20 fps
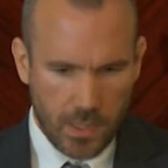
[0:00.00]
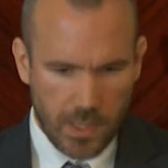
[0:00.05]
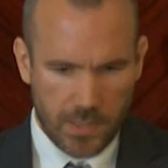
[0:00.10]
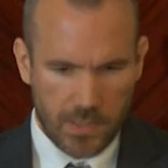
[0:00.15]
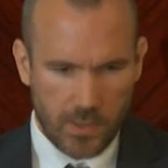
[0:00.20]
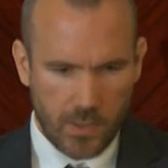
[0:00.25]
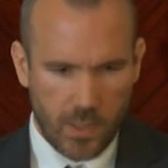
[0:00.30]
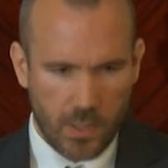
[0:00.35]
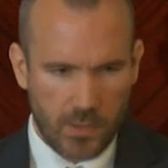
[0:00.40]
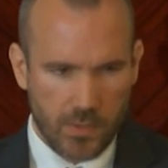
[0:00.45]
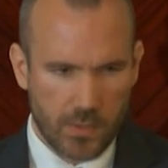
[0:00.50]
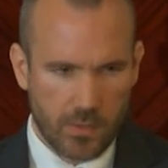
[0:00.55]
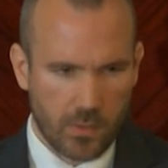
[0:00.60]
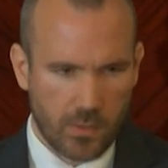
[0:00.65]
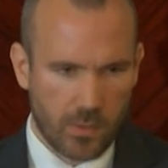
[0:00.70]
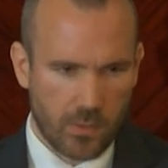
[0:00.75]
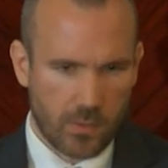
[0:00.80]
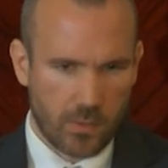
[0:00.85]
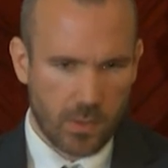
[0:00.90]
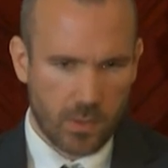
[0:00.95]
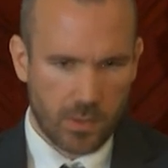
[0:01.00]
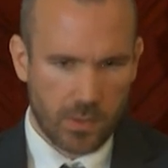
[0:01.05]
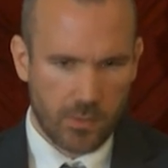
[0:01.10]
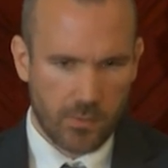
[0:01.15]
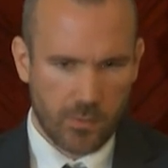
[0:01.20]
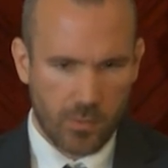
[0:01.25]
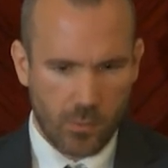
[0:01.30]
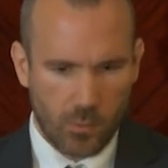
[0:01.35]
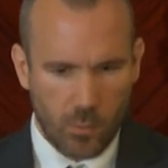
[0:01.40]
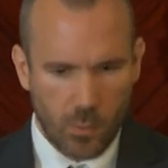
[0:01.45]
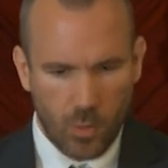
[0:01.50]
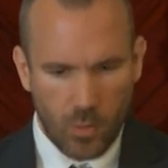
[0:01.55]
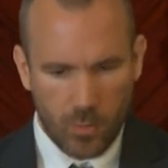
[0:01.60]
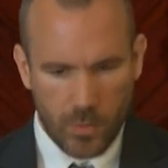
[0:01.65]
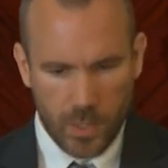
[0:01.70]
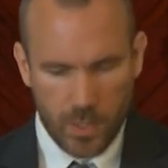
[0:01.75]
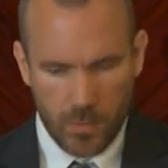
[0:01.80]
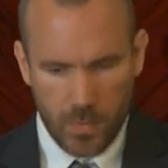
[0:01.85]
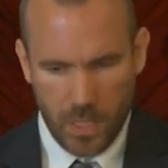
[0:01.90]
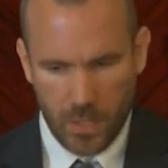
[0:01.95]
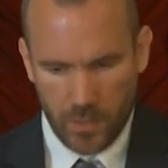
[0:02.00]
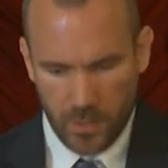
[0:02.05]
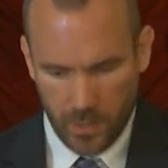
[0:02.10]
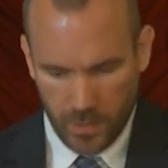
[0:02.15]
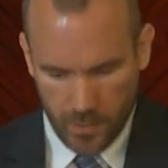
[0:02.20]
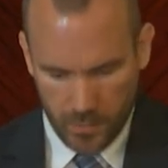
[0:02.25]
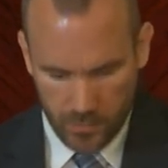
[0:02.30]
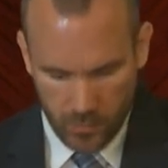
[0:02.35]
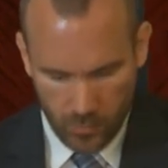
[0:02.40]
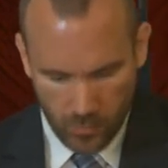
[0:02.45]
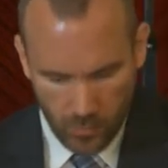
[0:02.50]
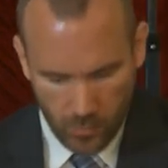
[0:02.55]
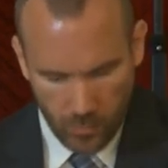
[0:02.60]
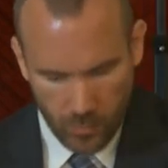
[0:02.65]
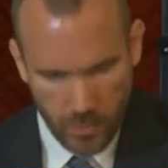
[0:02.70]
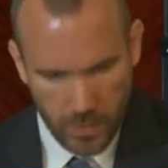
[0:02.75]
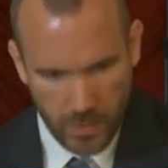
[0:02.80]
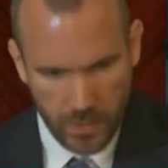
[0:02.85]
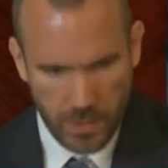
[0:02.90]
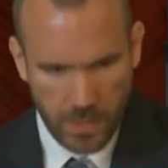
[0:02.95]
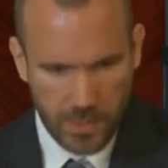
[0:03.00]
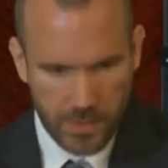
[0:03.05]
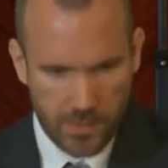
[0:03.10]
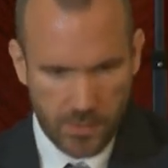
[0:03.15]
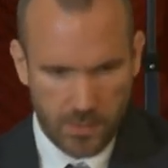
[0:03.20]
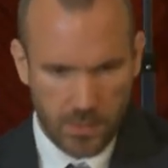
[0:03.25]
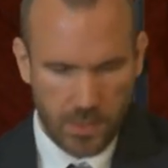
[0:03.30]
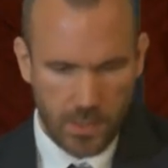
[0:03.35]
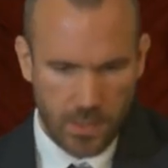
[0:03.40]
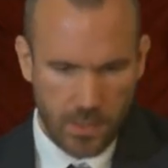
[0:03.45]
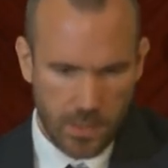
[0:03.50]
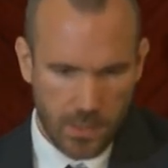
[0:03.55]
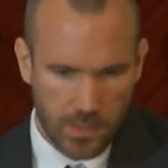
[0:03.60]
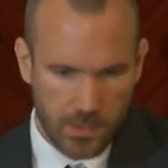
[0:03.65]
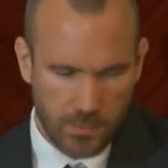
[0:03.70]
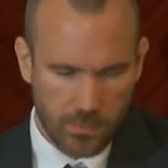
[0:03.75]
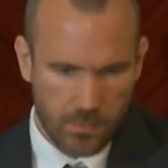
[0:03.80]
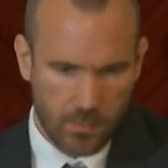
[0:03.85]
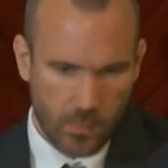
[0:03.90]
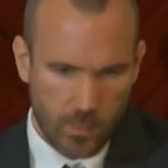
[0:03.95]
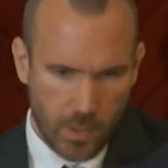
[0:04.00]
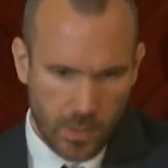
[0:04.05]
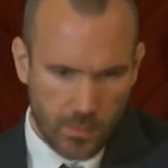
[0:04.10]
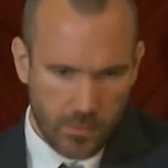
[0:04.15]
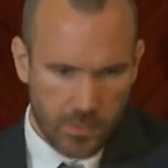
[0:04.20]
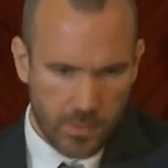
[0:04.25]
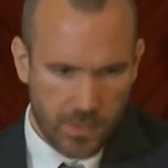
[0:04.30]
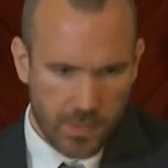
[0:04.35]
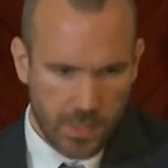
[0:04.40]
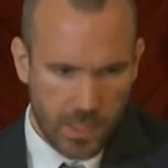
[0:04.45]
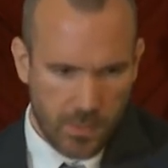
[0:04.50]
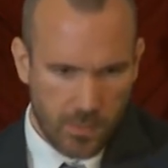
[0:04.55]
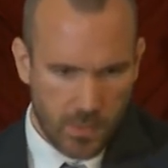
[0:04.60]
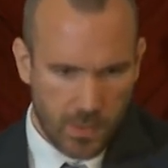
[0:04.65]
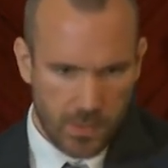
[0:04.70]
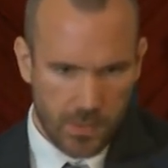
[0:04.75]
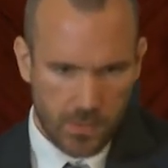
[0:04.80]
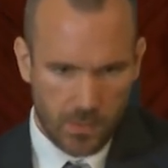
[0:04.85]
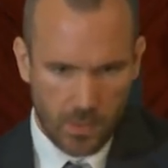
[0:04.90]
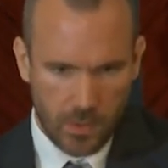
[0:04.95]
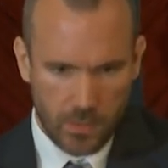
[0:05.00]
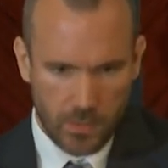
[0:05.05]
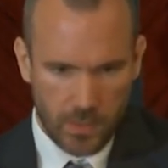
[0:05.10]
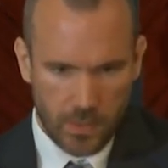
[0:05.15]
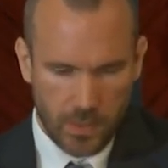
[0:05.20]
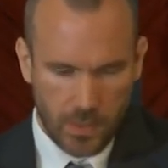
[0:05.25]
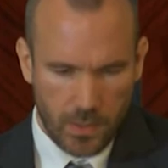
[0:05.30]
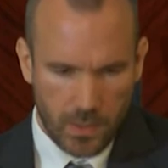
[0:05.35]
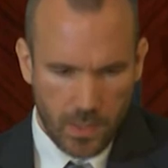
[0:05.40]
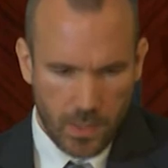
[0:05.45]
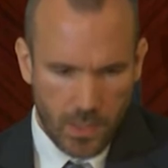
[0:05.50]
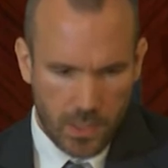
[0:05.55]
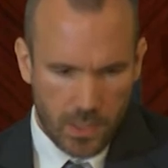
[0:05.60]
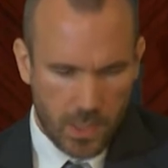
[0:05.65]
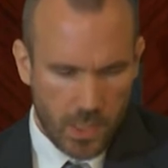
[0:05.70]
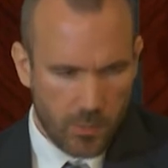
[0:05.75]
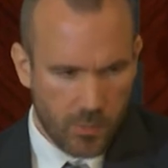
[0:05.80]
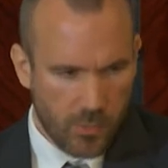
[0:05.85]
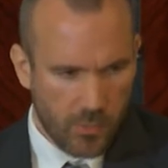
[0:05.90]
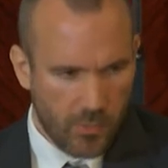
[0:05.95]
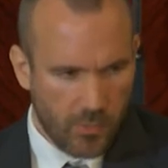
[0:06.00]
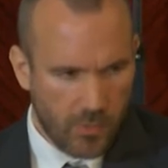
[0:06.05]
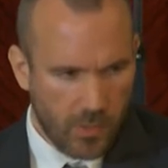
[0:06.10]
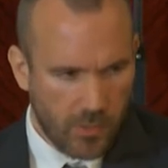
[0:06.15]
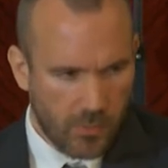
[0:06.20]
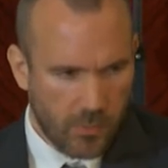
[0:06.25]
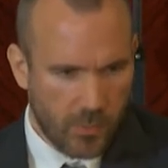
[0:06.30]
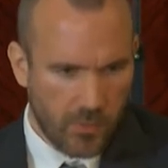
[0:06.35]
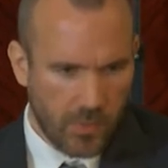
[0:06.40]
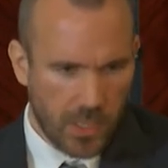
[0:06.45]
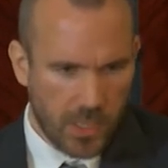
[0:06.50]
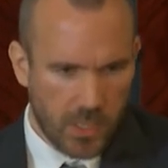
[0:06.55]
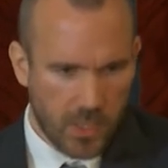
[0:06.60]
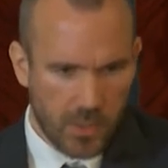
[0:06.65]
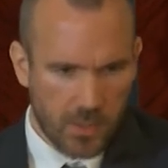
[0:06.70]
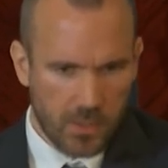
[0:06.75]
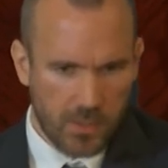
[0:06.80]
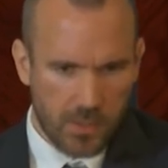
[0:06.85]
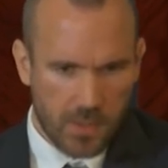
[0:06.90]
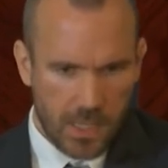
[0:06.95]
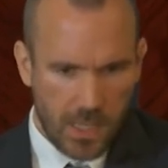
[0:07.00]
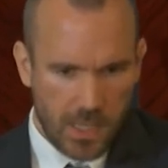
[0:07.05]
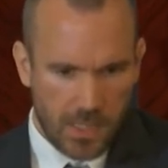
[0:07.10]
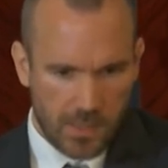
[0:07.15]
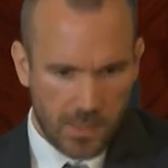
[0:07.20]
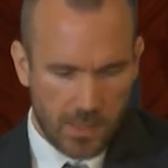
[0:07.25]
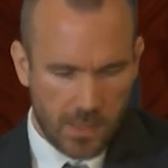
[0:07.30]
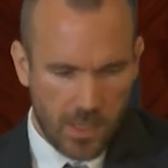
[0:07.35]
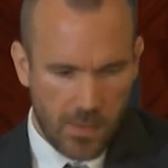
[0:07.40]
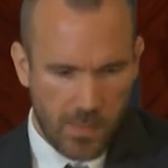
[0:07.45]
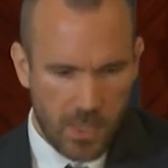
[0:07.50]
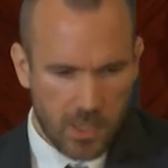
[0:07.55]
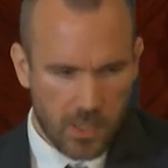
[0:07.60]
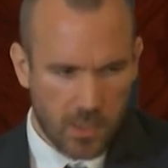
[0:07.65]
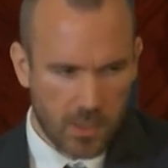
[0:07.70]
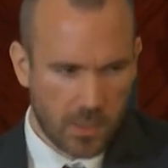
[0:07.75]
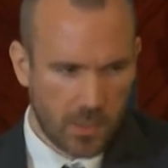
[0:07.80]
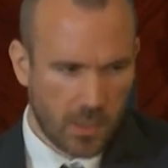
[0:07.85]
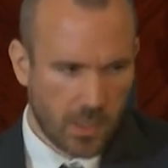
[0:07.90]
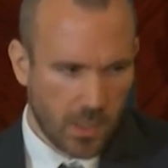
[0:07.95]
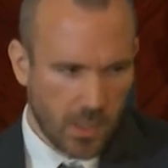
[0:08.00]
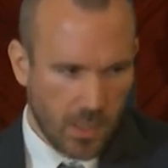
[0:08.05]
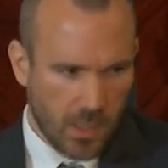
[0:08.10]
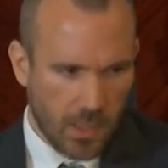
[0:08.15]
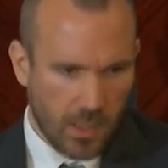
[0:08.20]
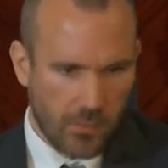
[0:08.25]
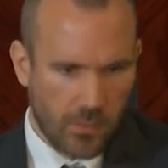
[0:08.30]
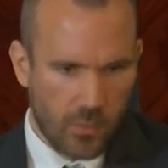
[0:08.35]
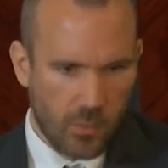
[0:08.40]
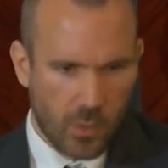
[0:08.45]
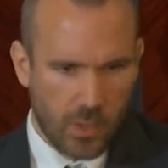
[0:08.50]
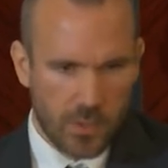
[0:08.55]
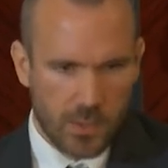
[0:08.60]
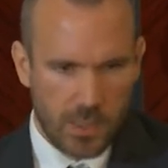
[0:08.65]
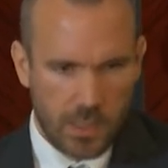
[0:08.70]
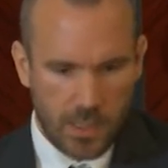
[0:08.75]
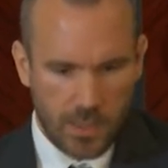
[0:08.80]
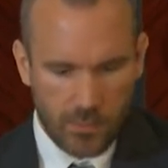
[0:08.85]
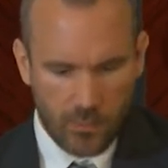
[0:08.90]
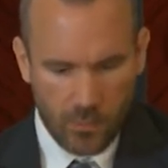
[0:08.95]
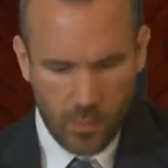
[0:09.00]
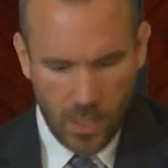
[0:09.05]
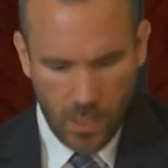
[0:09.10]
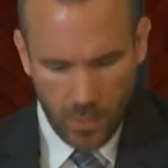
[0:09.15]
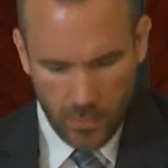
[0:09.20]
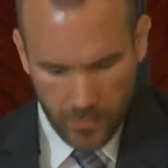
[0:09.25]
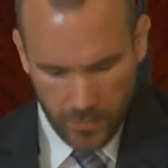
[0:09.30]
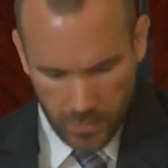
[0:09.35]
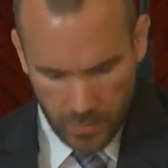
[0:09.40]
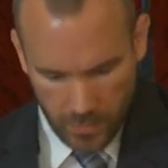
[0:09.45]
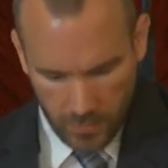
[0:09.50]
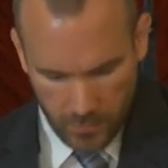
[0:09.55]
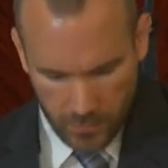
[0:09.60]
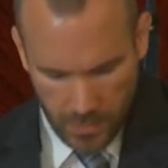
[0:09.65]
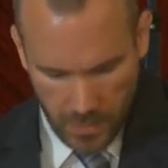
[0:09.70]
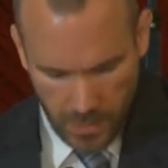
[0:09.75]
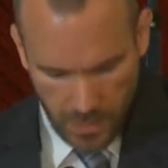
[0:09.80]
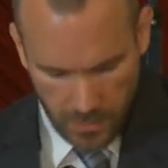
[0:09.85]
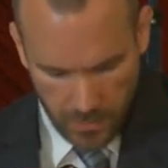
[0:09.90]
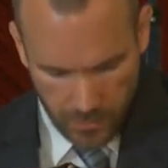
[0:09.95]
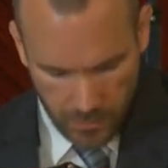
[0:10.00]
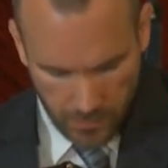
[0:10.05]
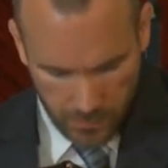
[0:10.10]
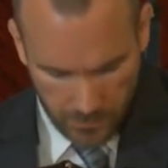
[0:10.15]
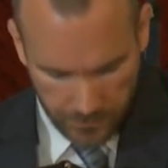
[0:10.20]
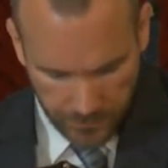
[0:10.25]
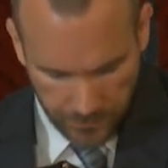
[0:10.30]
It's not to feel morbid about it at all, but as the, one of the statements on the Chamber of Reflection says, as I mentioned, if you want to live well, think of death.